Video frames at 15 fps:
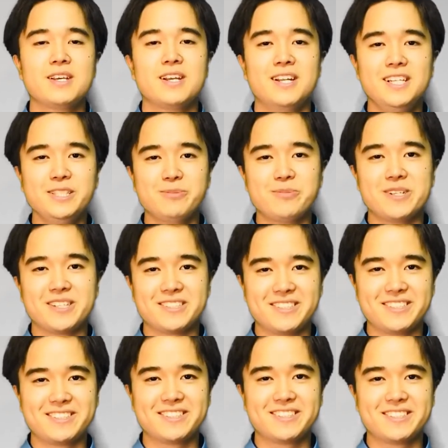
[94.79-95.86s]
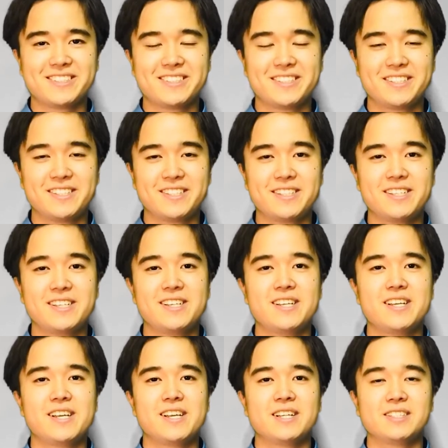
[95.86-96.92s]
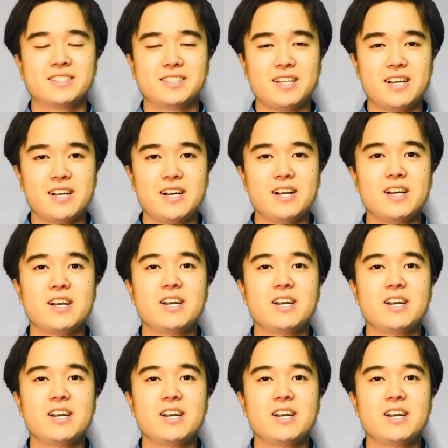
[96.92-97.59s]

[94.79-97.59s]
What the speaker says: Let's practice. Sayonara.